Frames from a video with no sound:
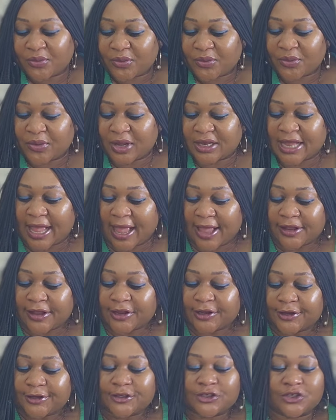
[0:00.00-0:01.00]
Whether
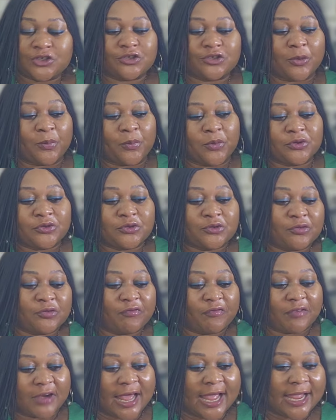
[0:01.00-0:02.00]
she's supposed to
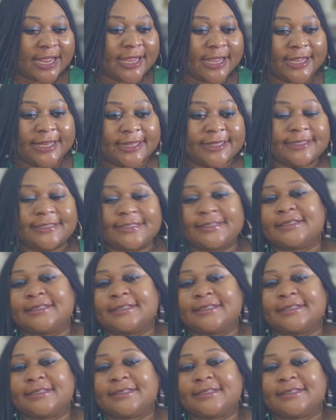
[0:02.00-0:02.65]
fly it